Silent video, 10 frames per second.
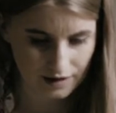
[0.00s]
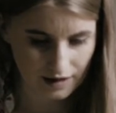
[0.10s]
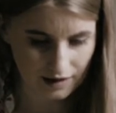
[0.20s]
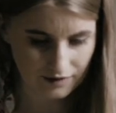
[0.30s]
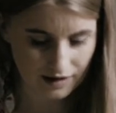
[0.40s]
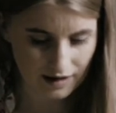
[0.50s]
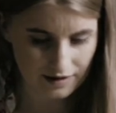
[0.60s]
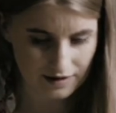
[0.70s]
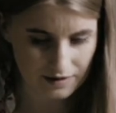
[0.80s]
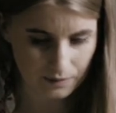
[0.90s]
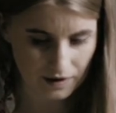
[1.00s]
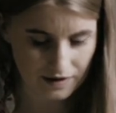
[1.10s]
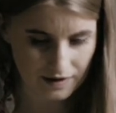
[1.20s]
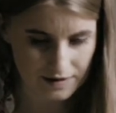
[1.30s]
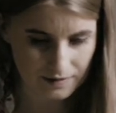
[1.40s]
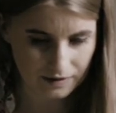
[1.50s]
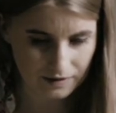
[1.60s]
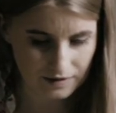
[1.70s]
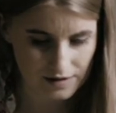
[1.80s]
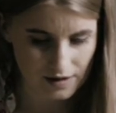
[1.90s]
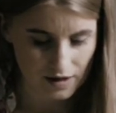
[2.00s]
I really like the way that this one looks.